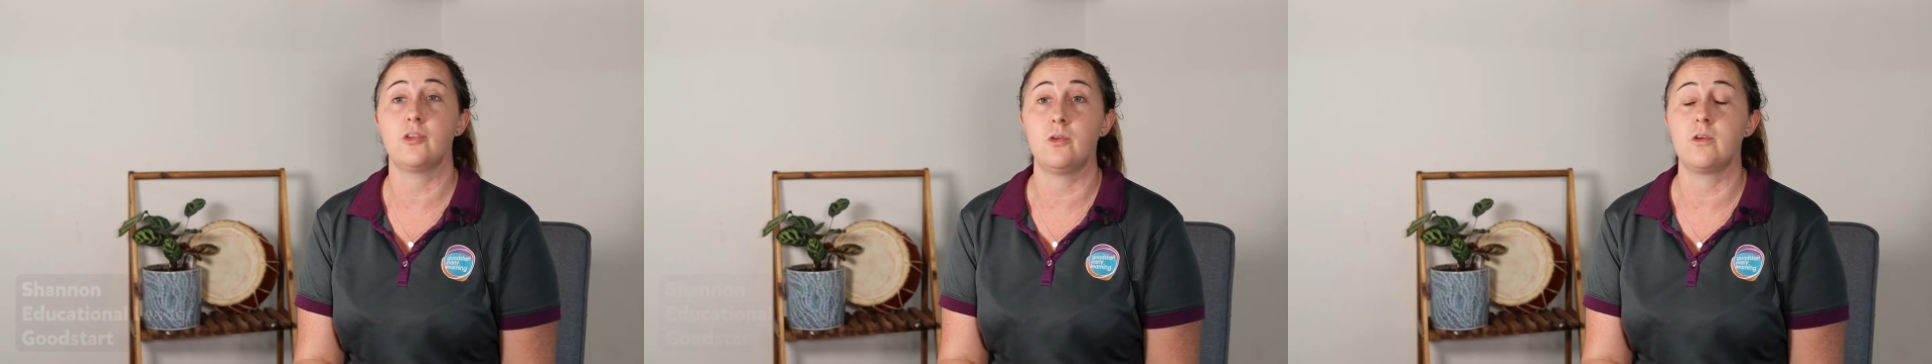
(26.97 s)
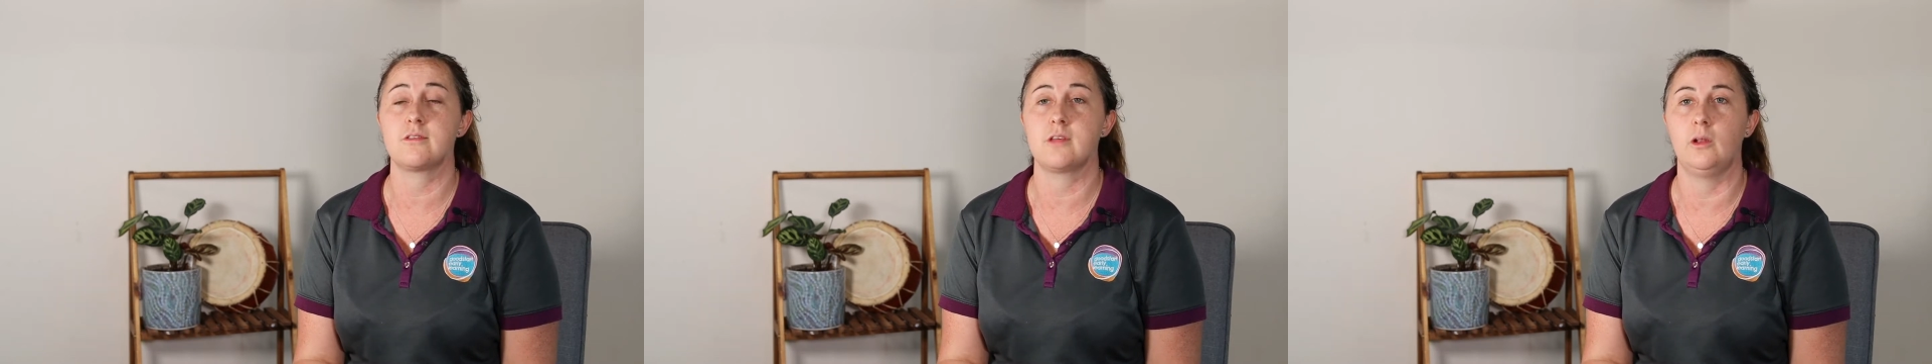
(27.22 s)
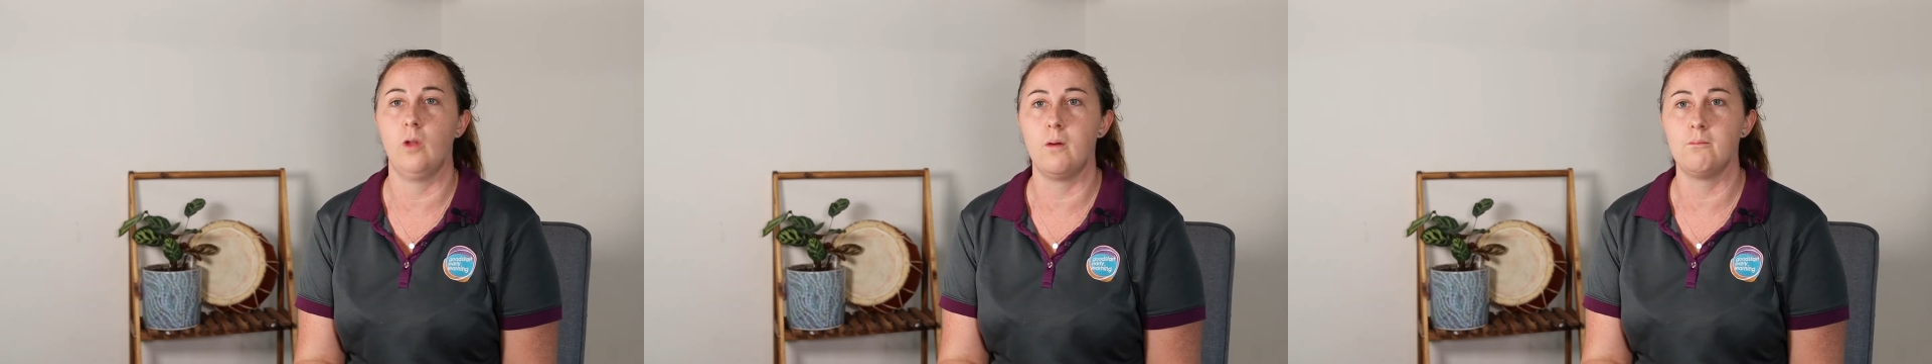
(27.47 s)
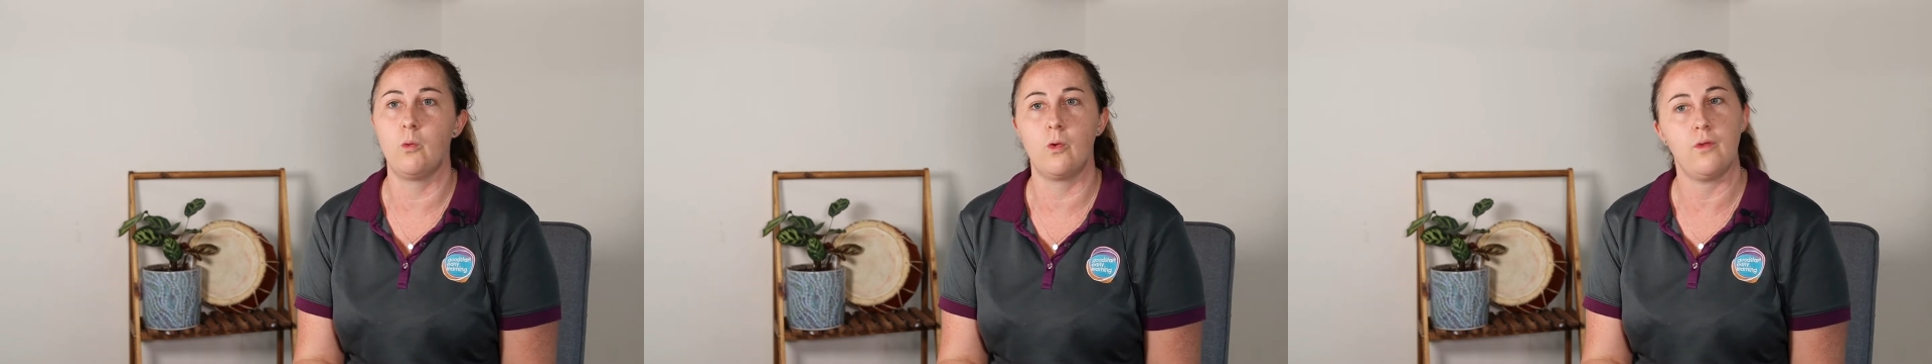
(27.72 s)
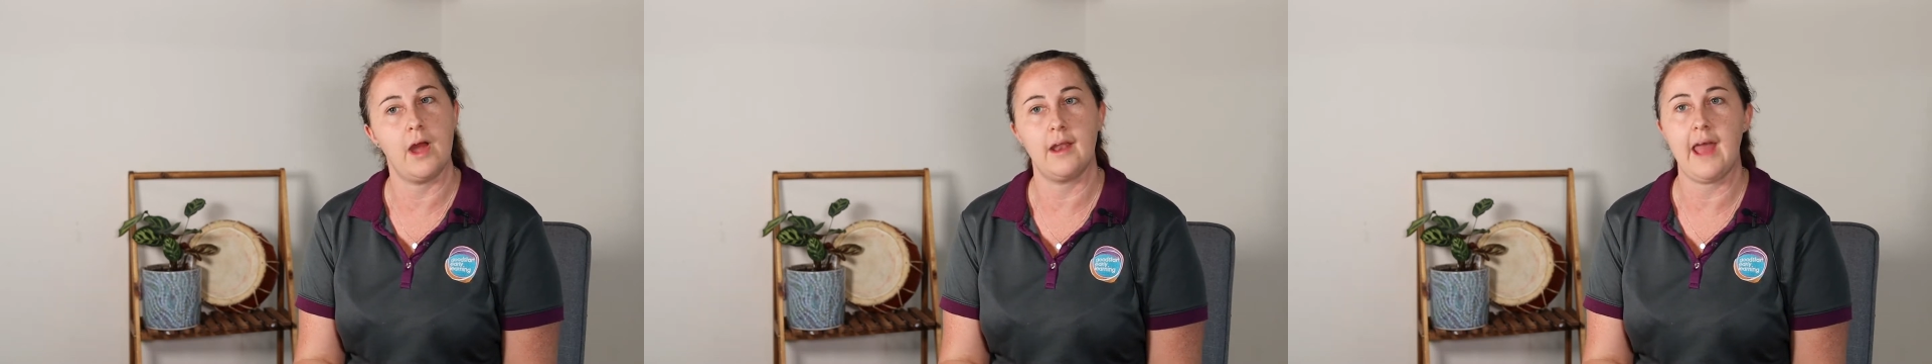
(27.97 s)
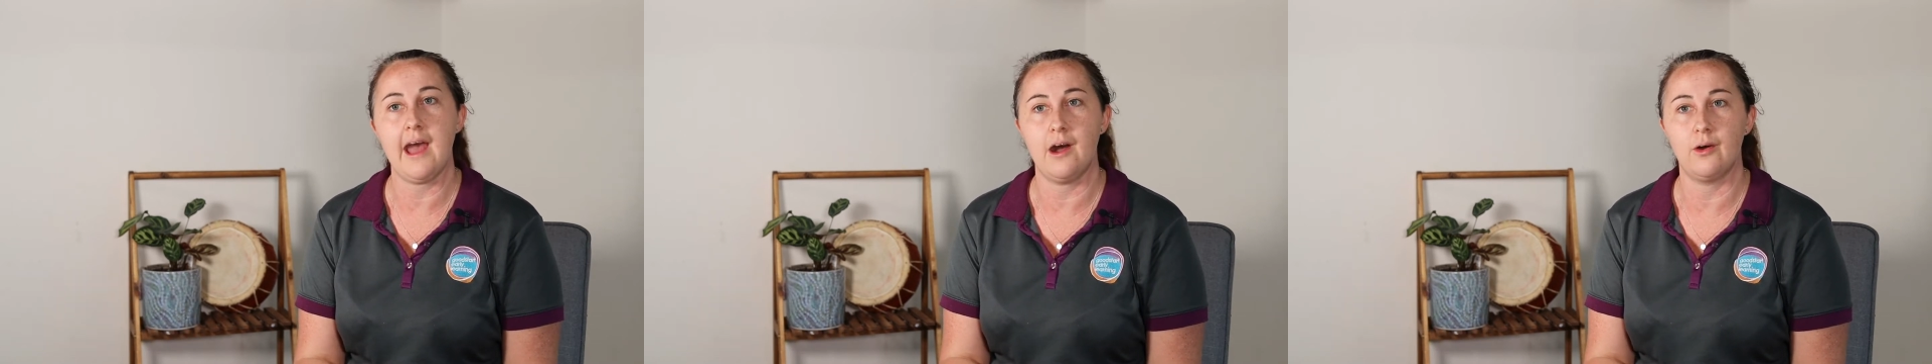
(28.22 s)
to notice a lot more
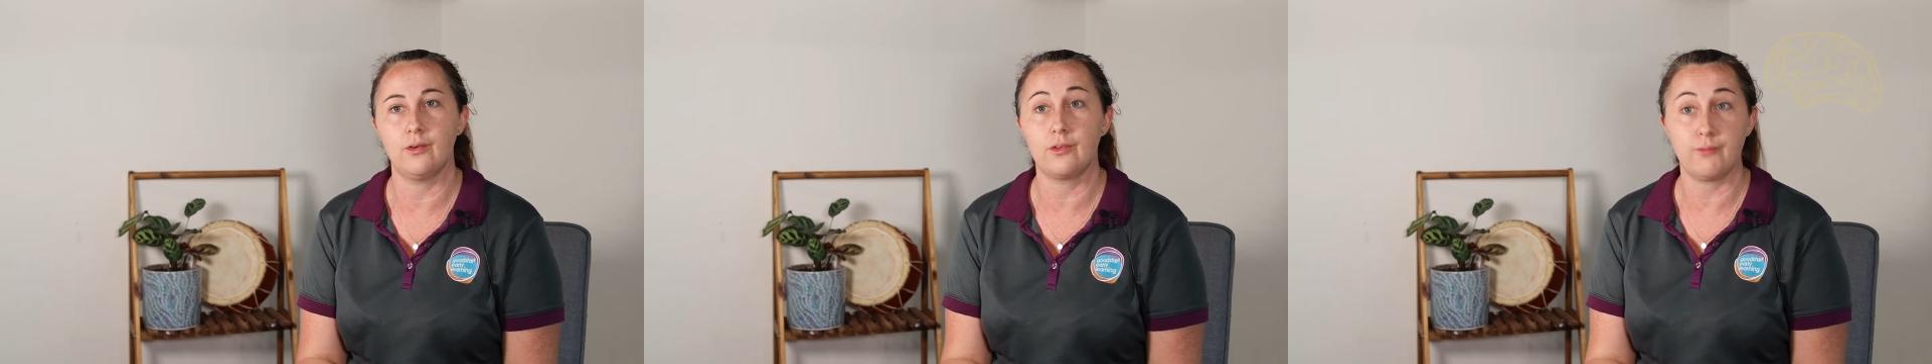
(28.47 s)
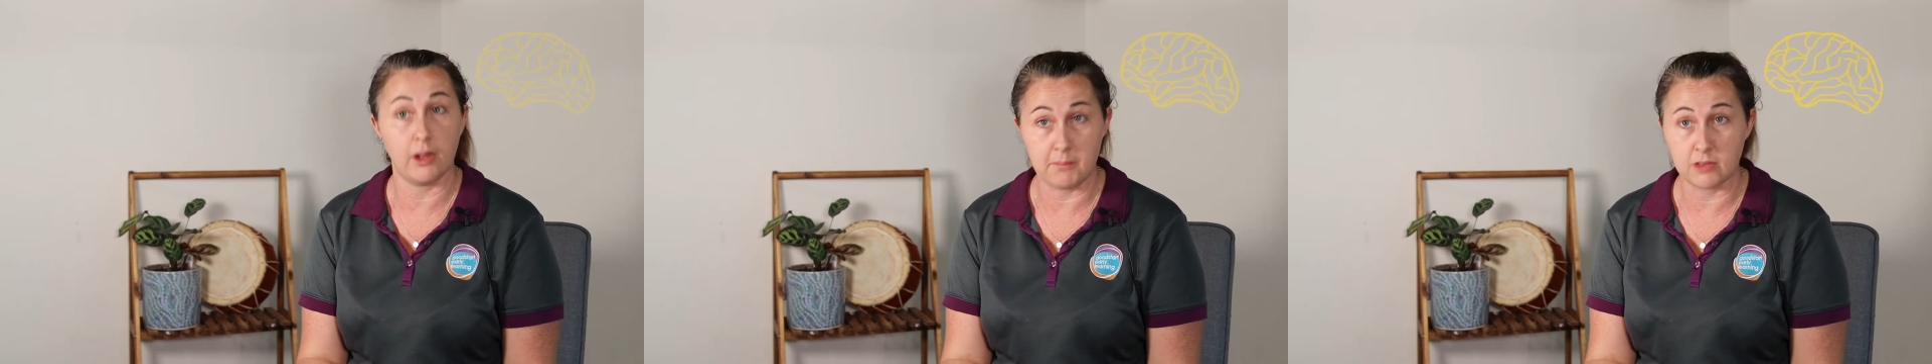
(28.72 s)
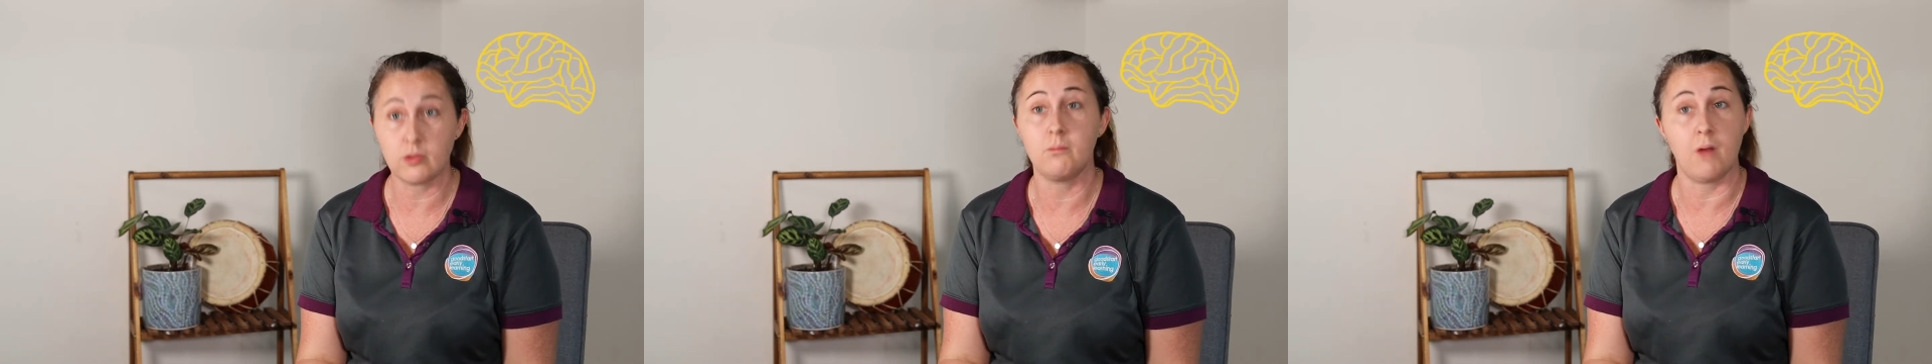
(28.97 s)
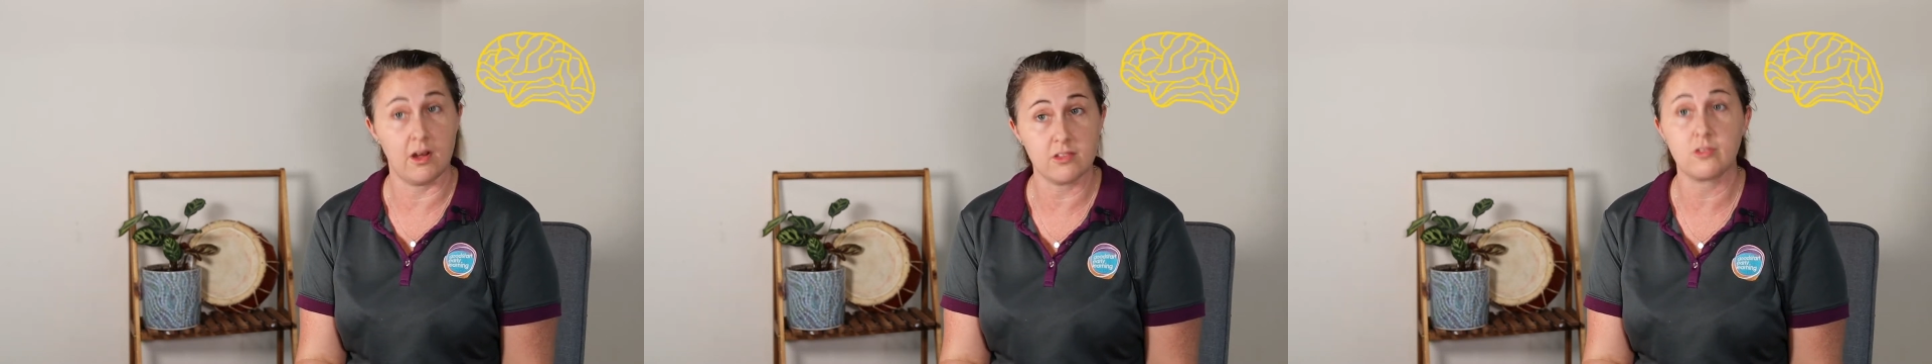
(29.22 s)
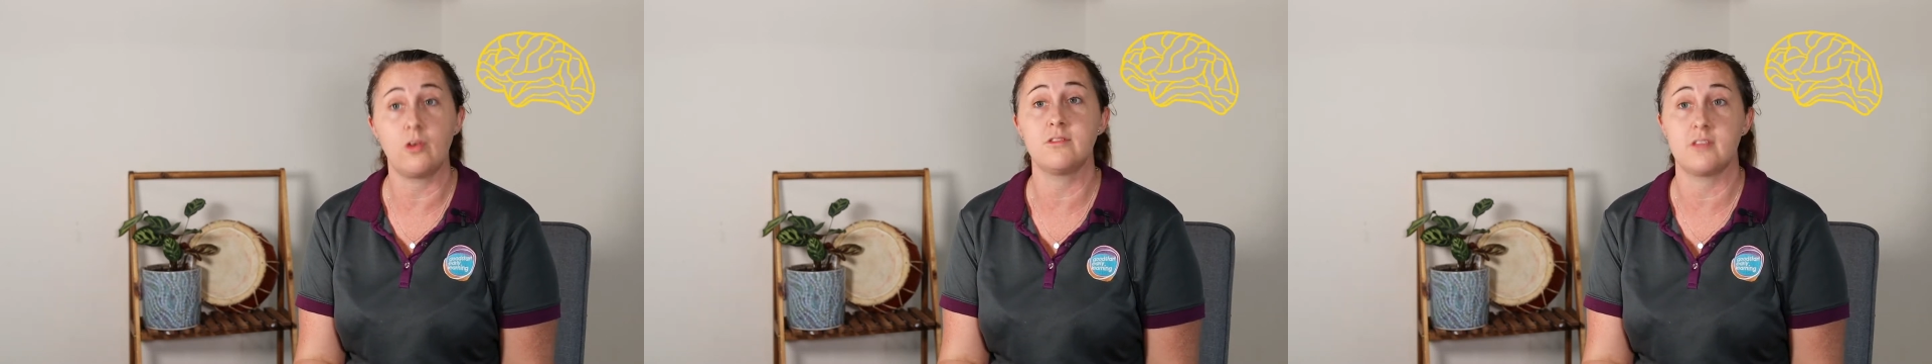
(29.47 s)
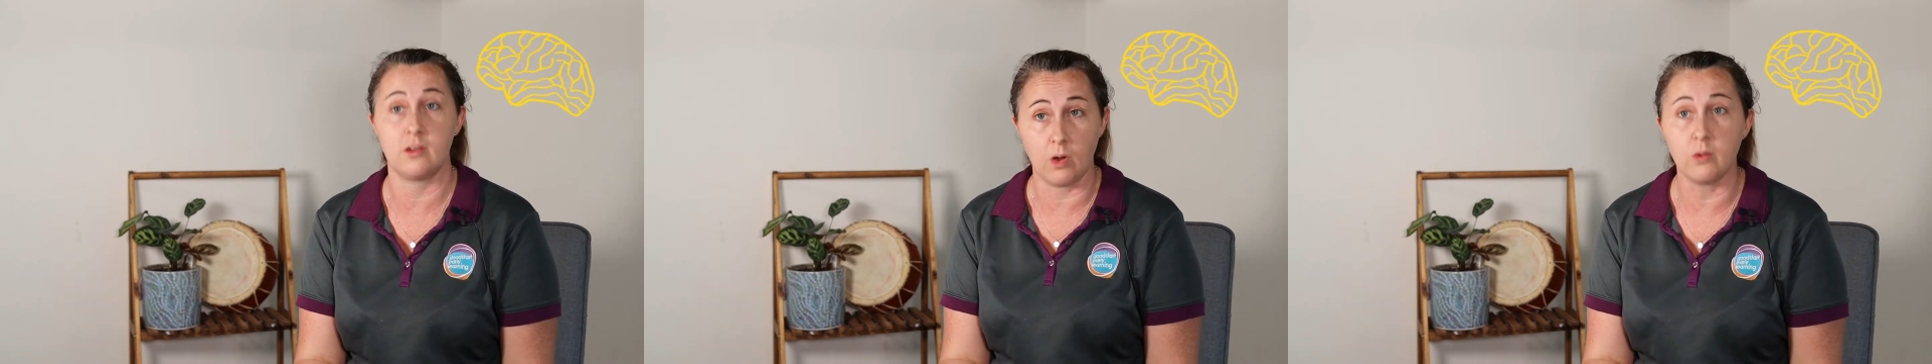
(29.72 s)
around our developmental
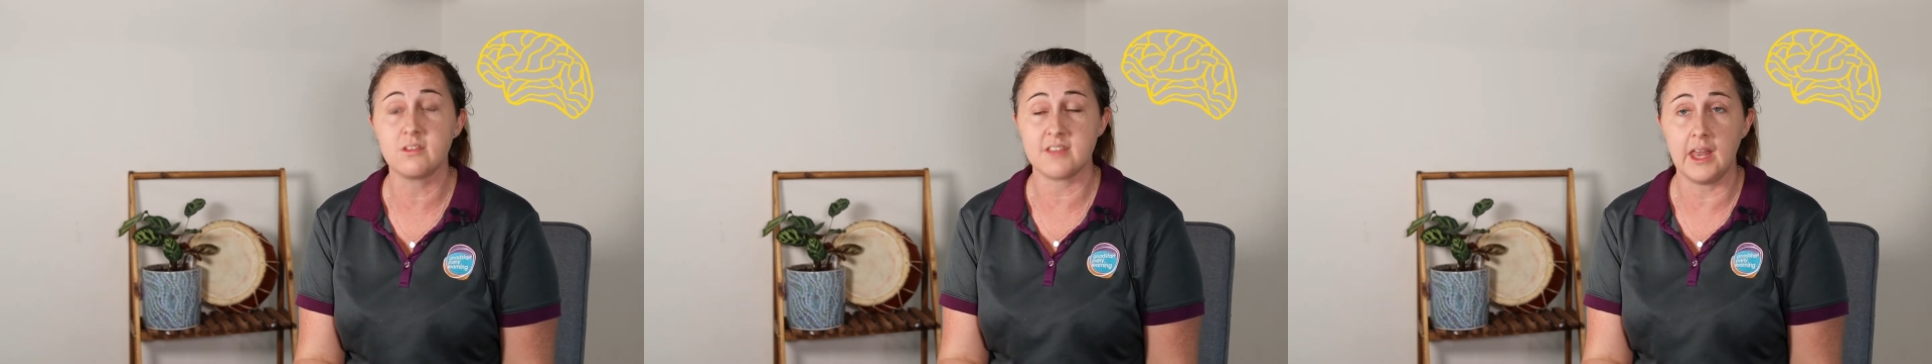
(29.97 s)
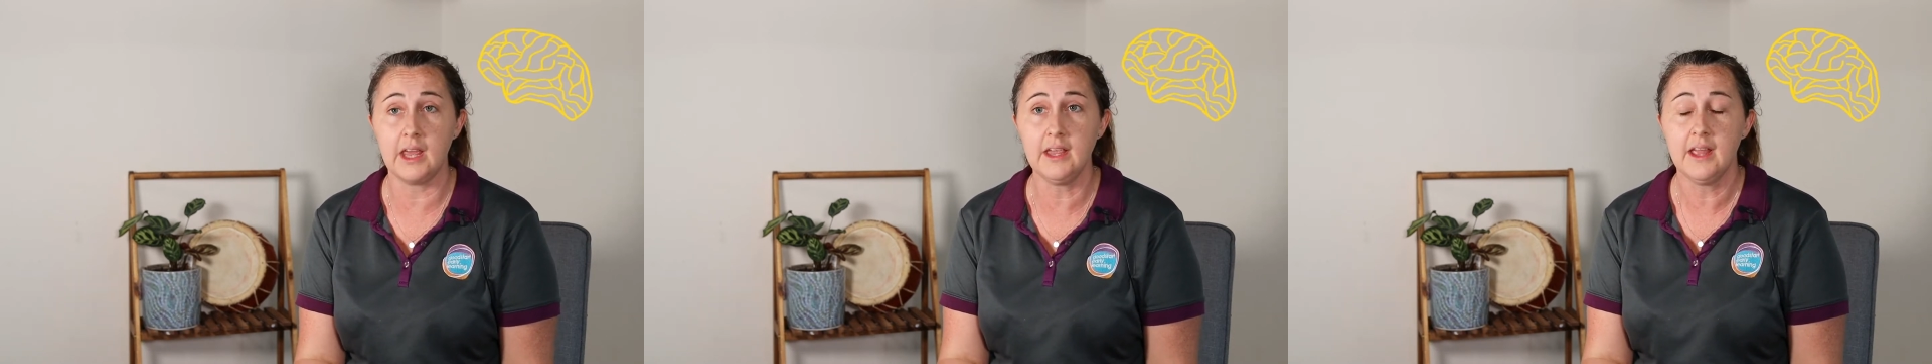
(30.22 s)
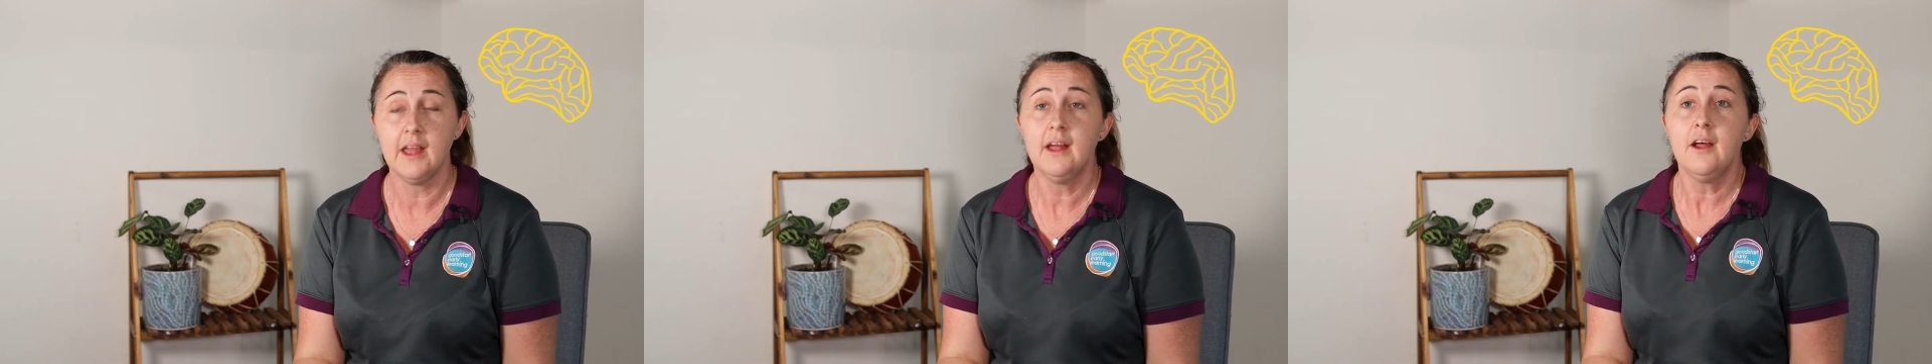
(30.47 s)
milestones and goal setting.